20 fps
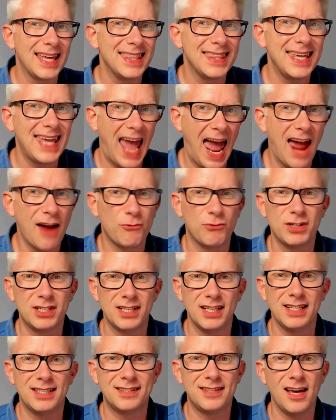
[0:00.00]
the average
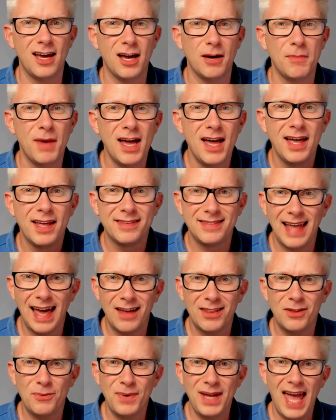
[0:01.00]
lease term now
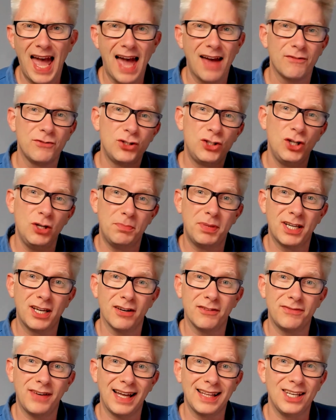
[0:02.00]
that we have duplicate
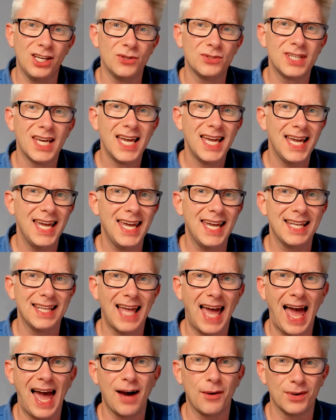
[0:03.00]
values in
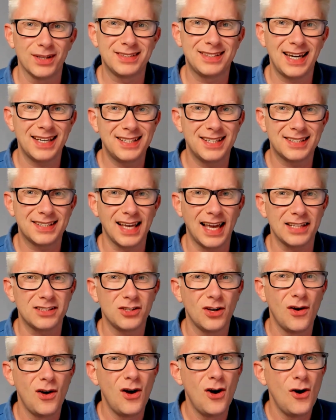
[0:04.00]
our dataset?
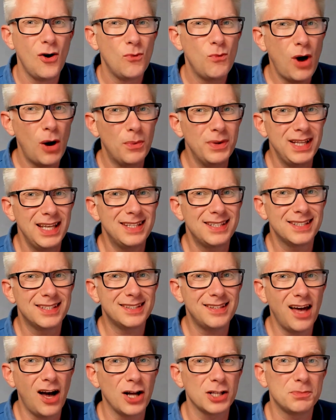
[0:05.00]
Well, we need to
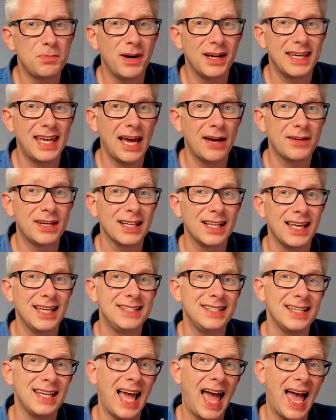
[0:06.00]
start by
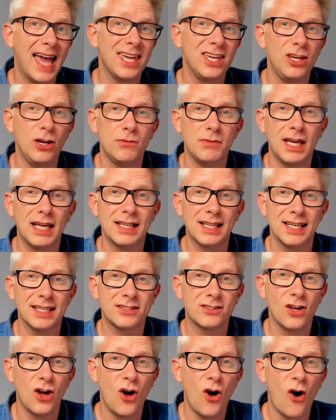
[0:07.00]
calculating a unique list
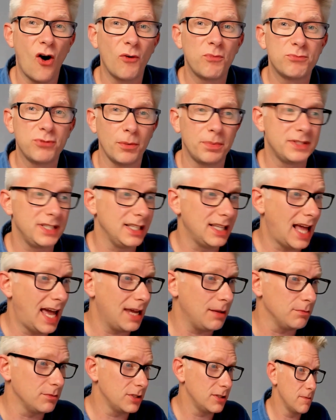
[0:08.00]
of property
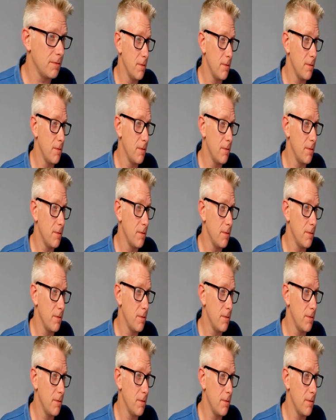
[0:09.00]
names.